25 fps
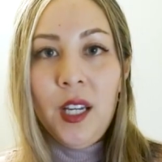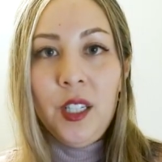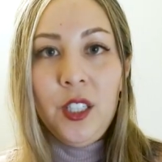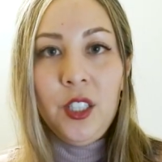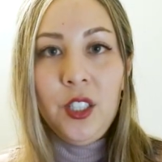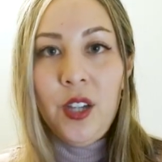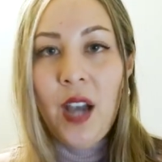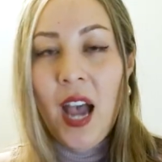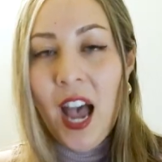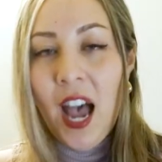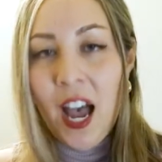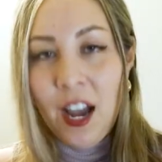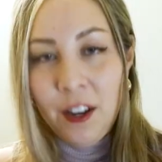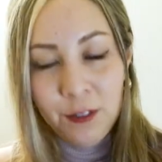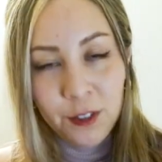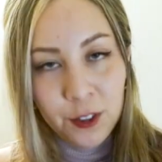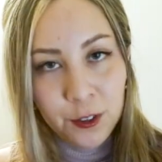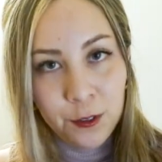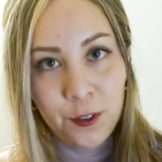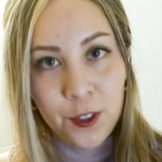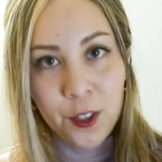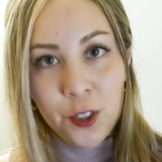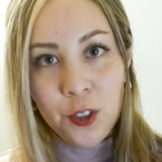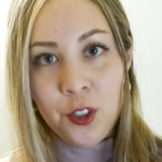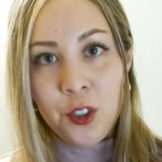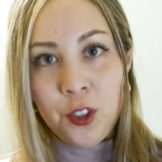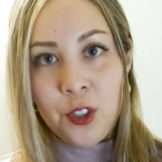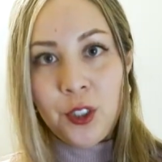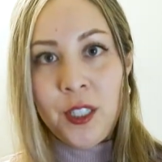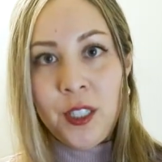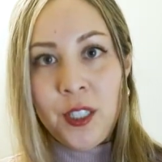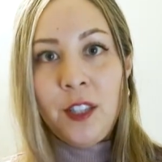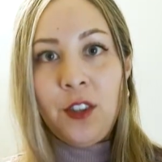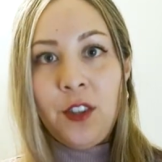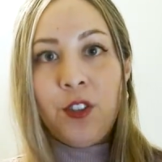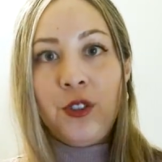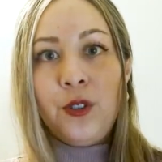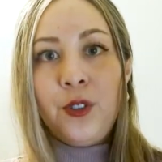You have to filter
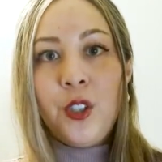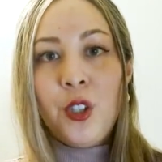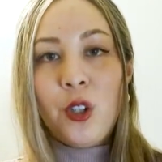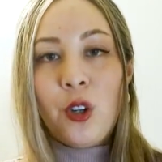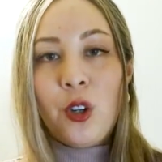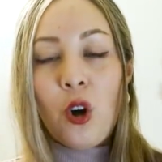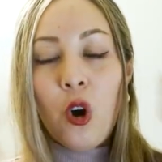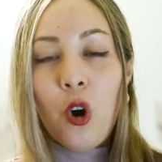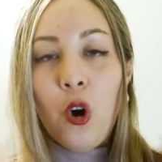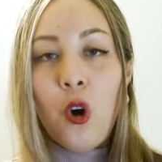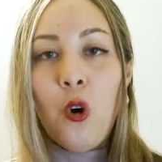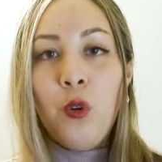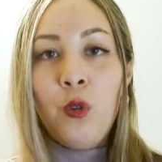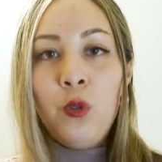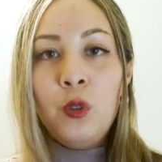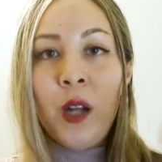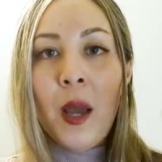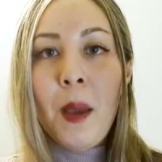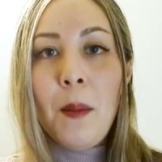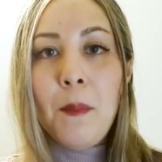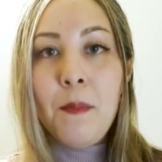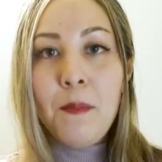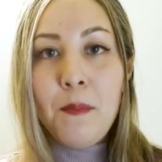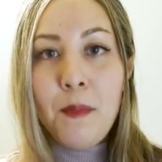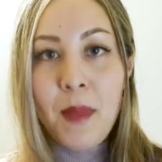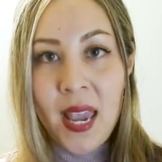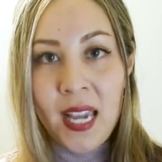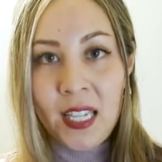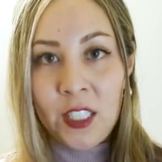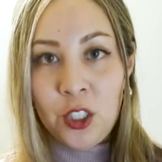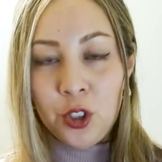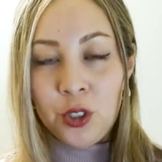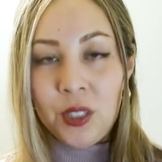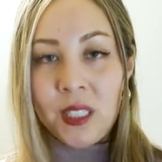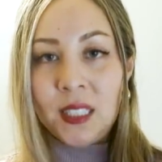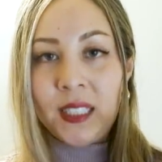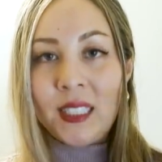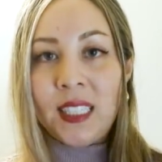it through your own
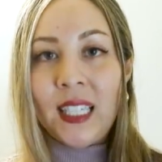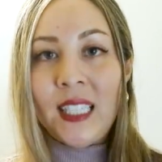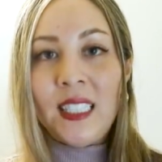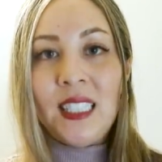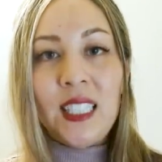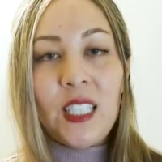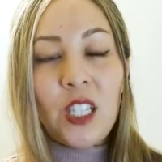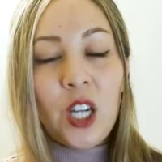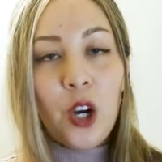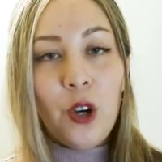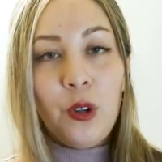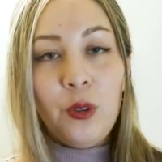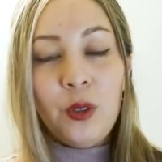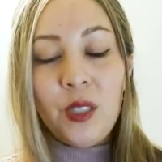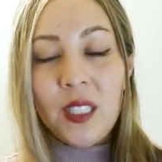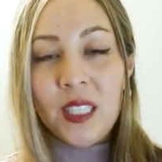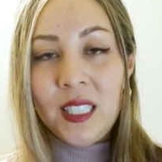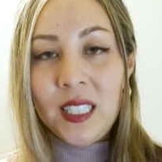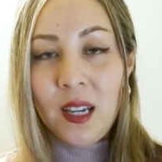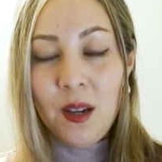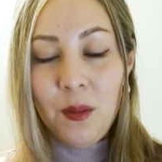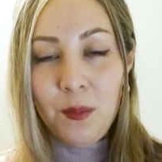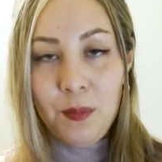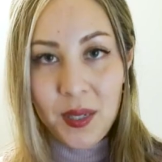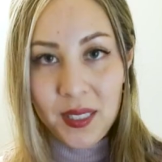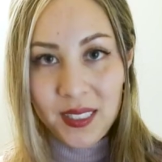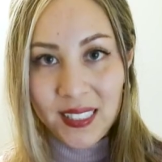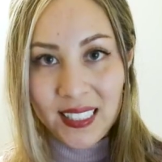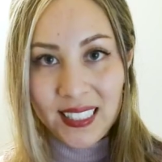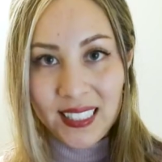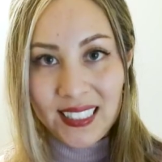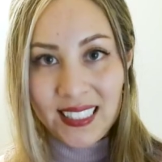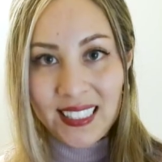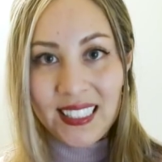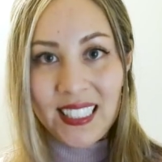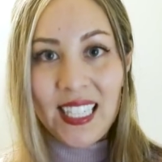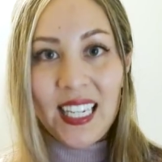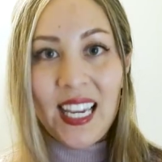matrix and decoding
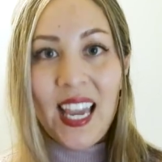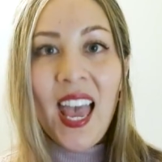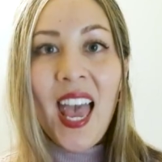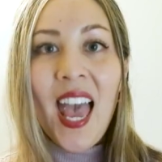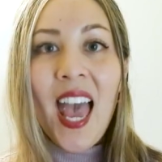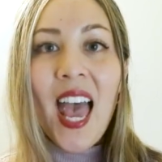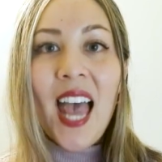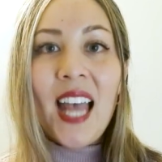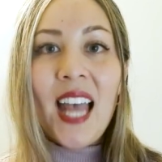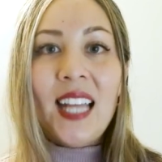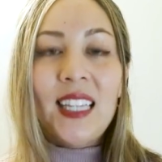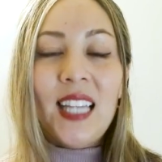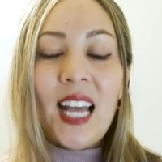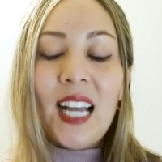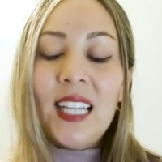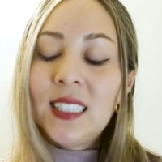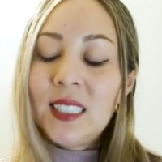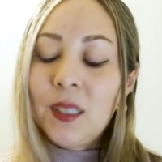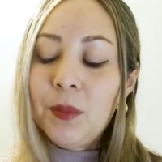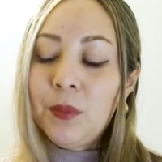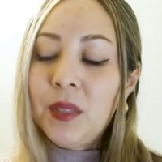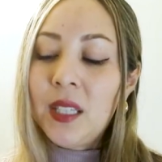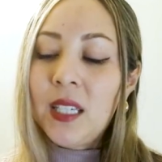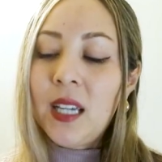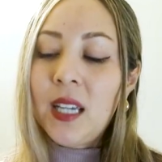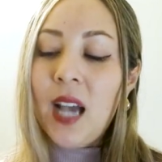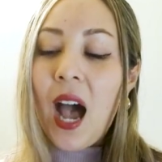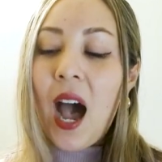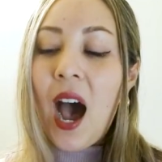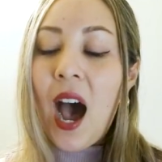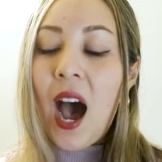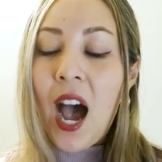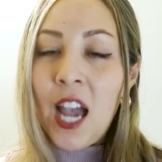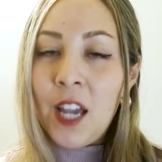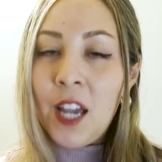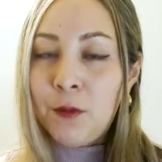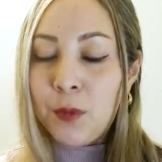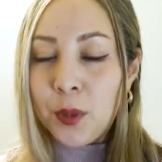ability. And that's something
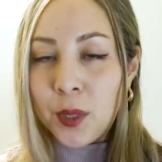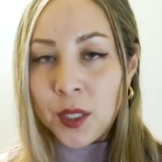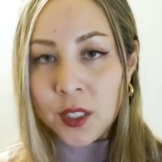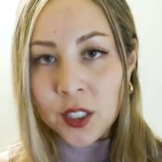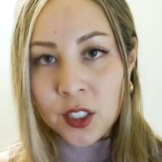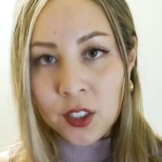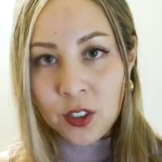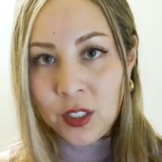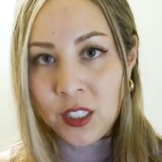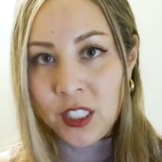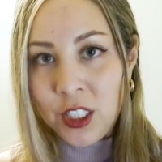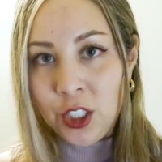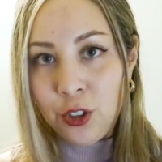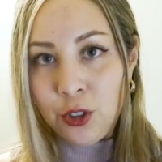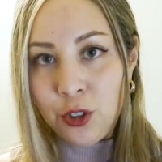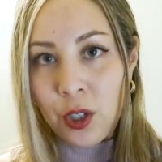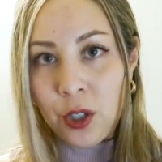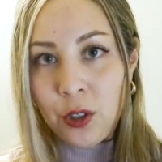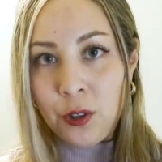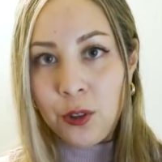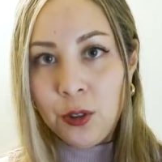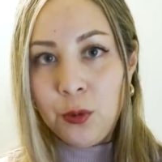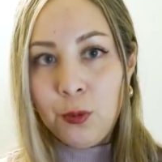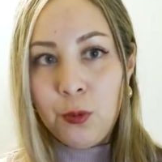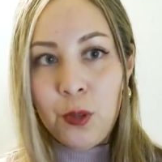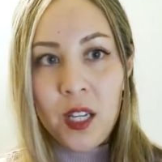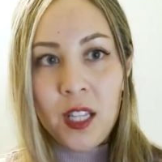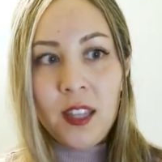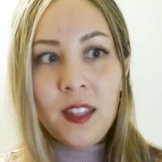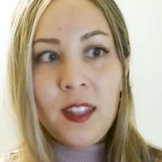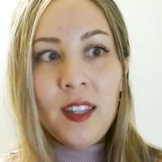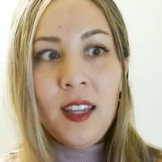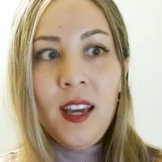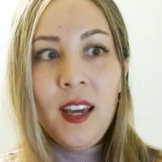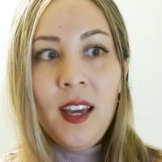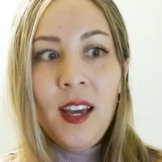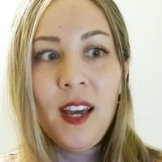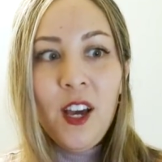I personally struggled with
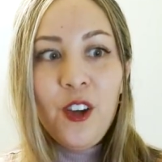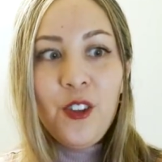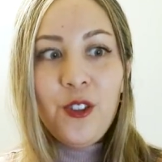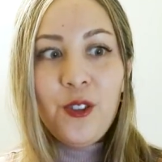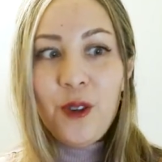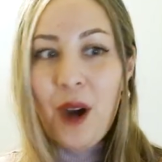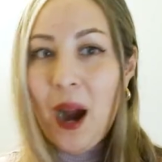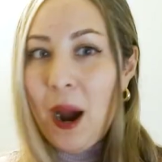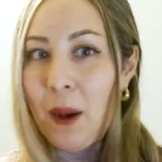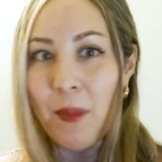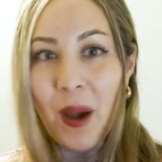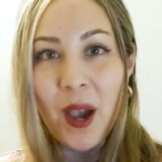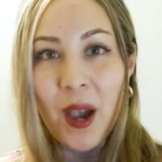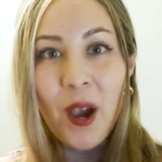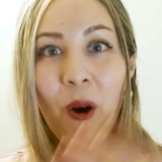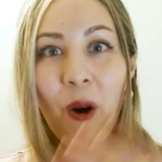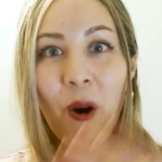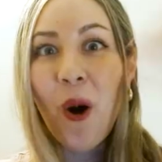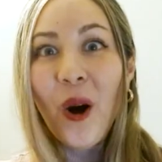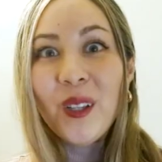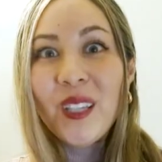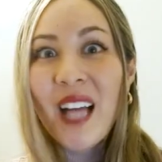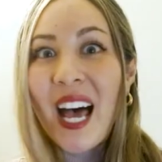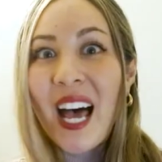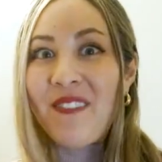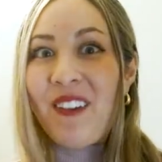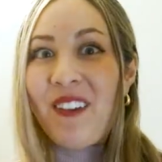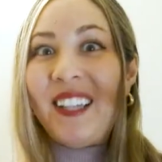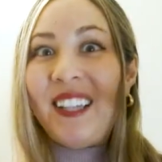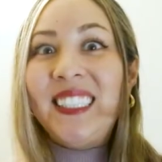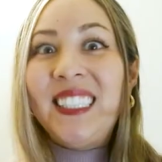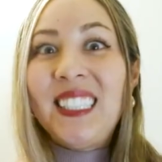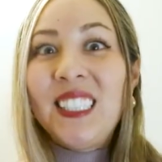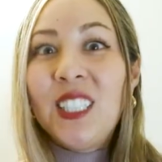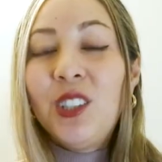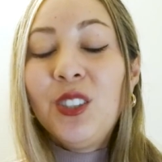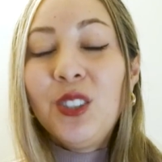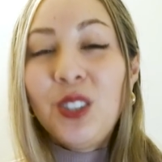throughout my whole life. I
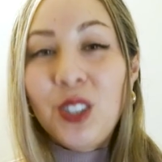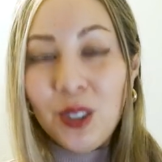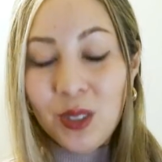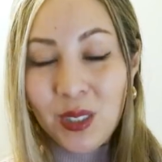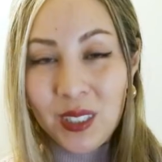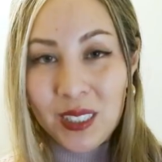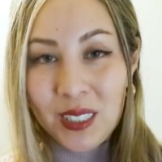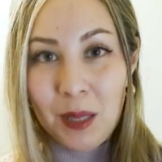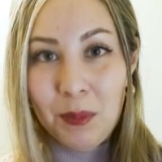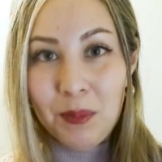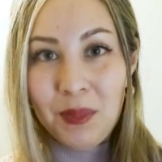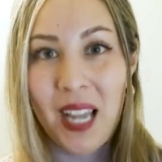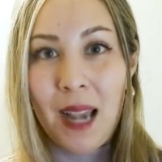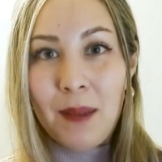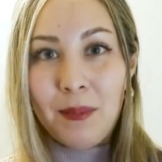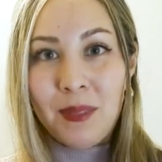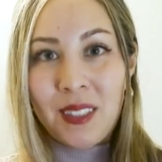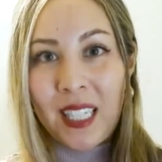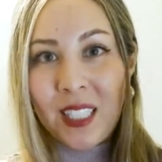still do sometimes.